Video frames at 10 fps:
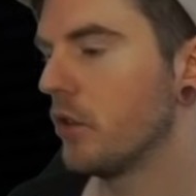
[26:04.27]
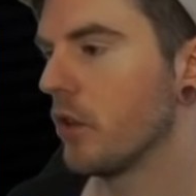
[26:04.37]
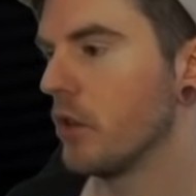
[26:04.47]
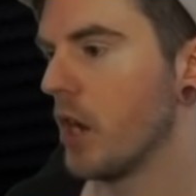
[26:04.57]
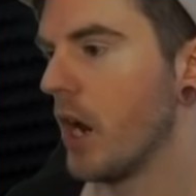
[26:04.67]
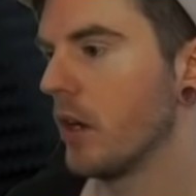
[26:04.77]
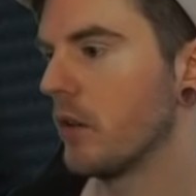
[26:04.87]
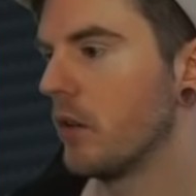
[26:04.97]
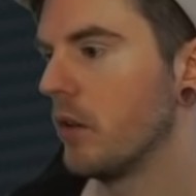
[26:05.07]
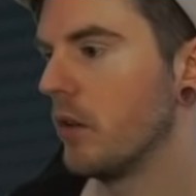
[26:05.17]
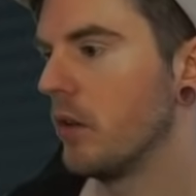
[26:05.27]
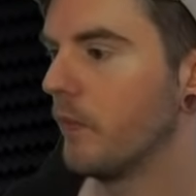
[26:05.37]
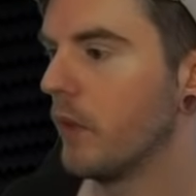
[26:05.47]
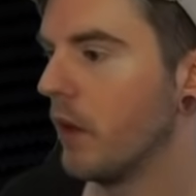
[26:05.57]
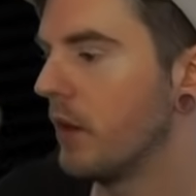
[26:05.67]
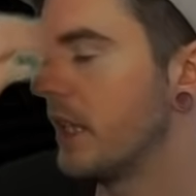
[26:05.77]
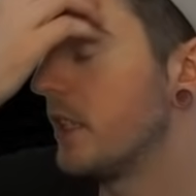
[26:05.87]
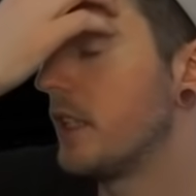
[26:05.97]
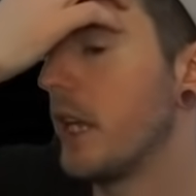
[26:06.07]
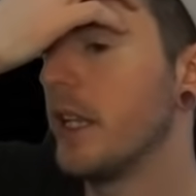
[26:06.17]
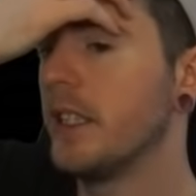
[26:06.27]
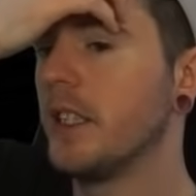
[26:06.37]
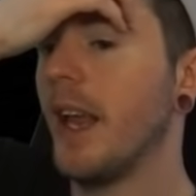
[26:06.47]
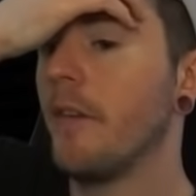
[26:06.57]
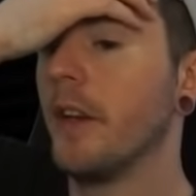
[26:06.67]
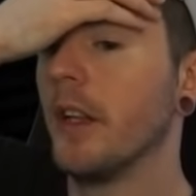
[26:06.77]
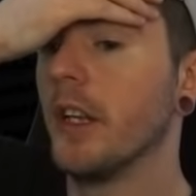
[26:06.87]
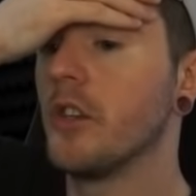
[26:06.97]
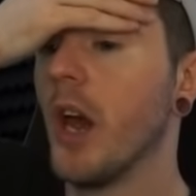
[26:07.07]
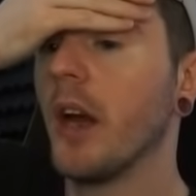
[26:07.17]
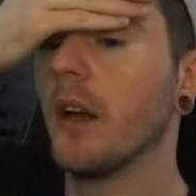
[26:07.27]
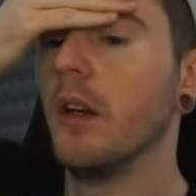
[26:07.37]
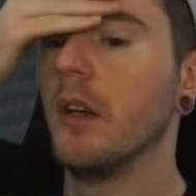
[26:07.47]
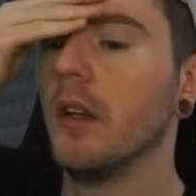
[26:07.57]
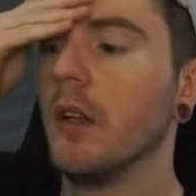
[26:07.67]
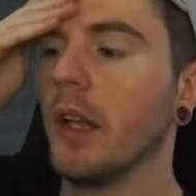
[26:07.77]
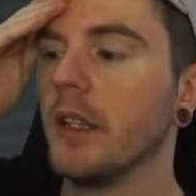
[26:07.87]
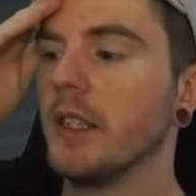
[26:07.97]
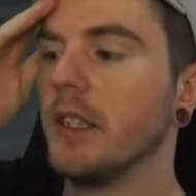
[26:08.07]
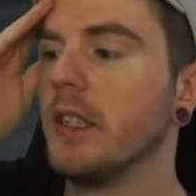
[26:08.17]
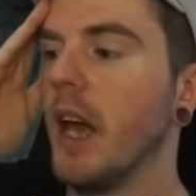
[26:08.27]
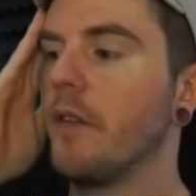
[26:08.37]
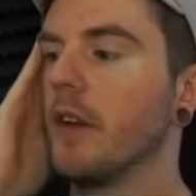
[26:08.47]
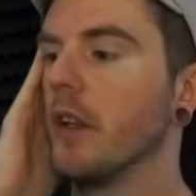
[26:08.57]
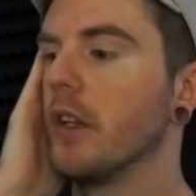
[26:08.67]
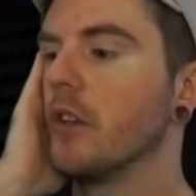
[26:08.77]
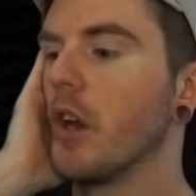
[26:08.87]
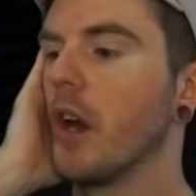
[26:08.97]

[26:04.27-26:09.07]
he's just got jacks. This is definitely a check. Like, this is definitely a